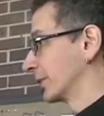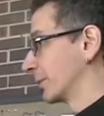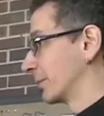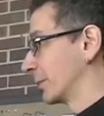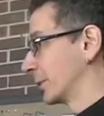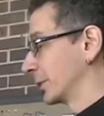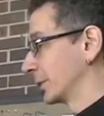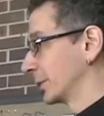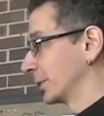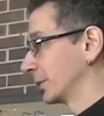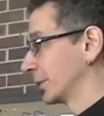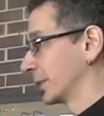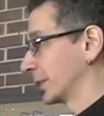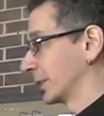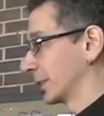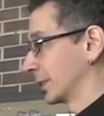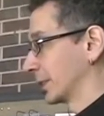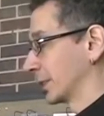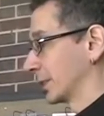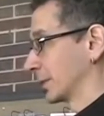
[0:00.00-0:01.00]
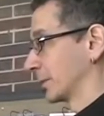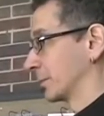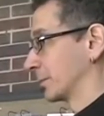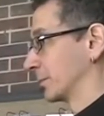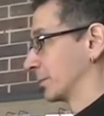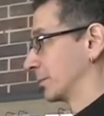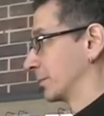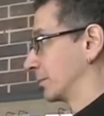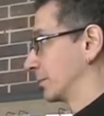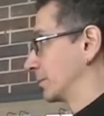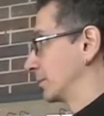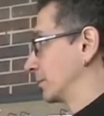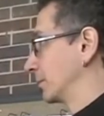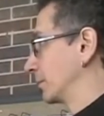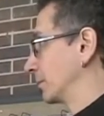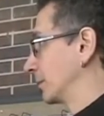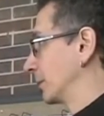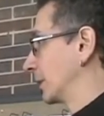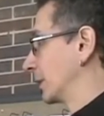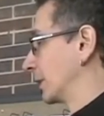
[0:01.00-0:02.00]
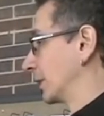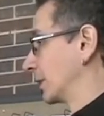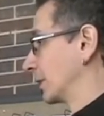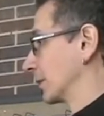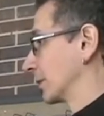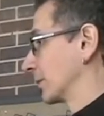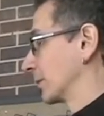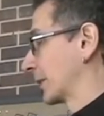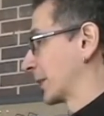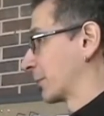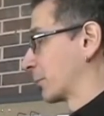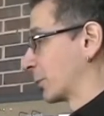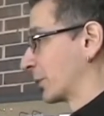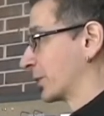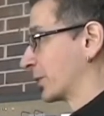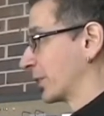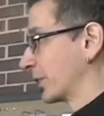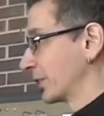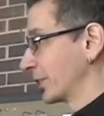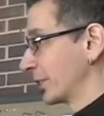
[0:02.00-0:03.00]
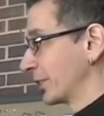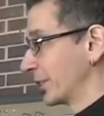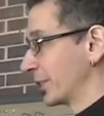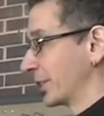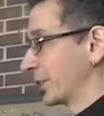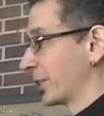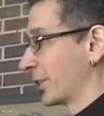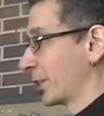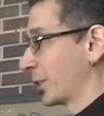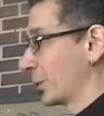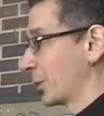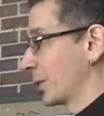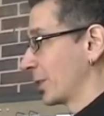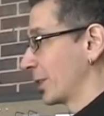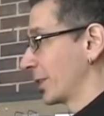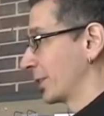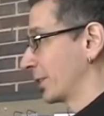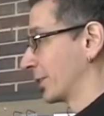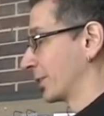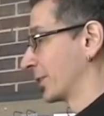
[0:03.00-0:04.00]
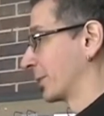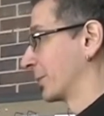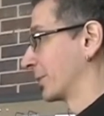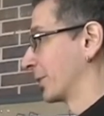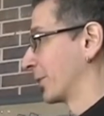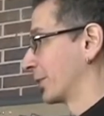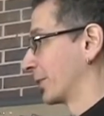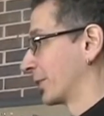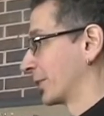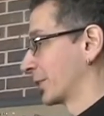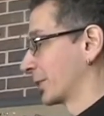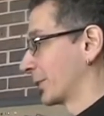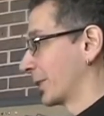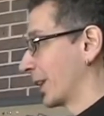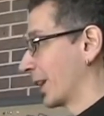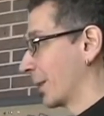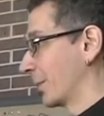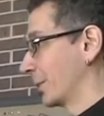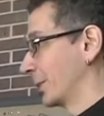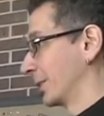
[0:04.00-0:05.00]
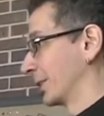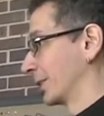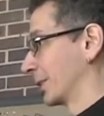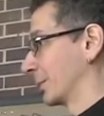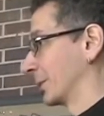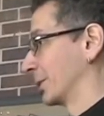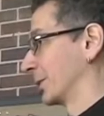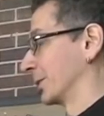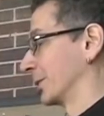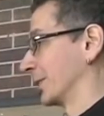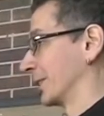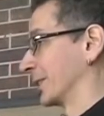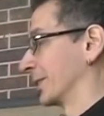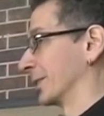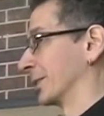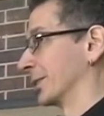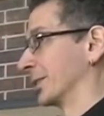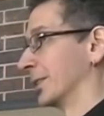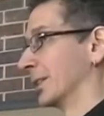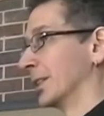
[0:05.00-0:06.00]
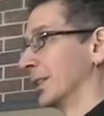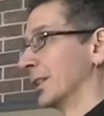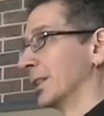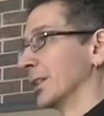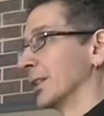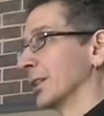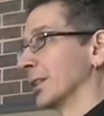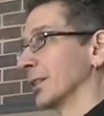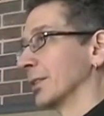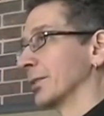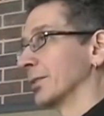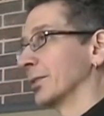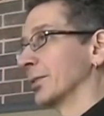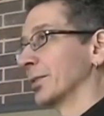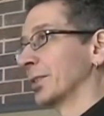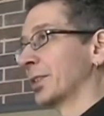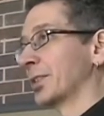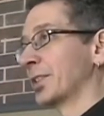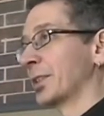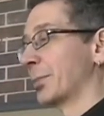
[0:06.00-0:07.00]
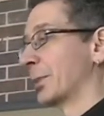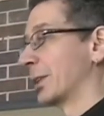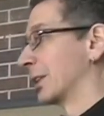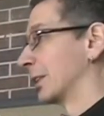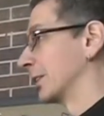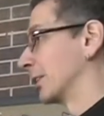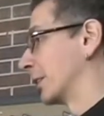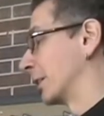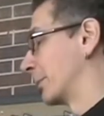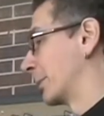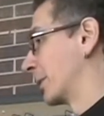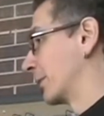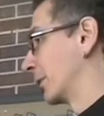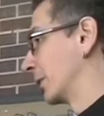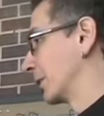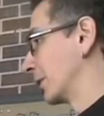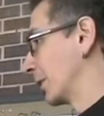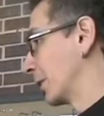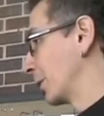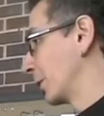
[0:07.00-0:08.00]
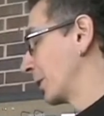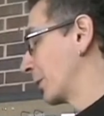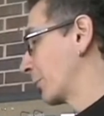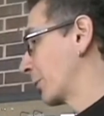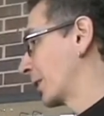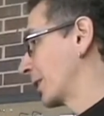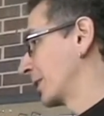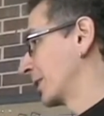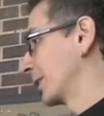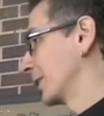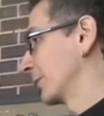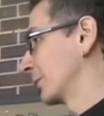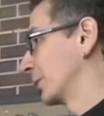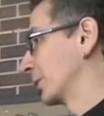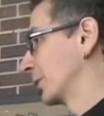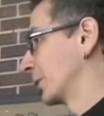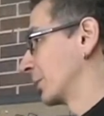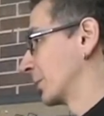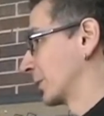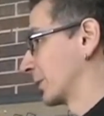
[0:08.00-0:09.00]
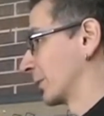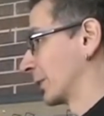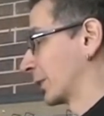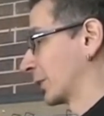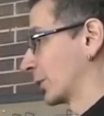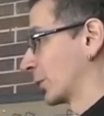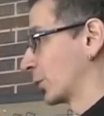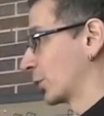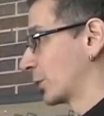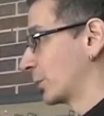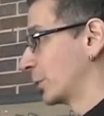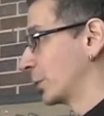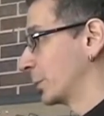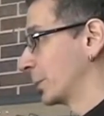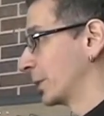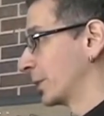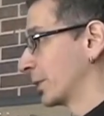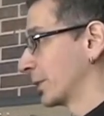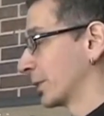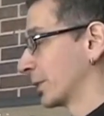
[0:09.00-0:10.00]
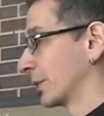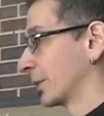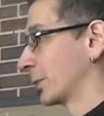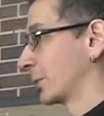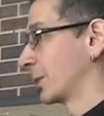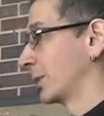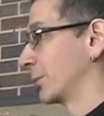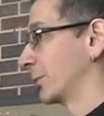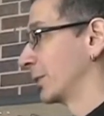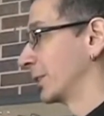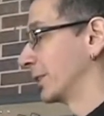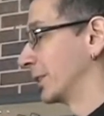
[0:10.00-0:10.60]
to build. Uh, like resistance in Ottawa to some of the things that are happening. I mean, things seem in a, a, bit of a lull right now in terms of like social movements, and I think we really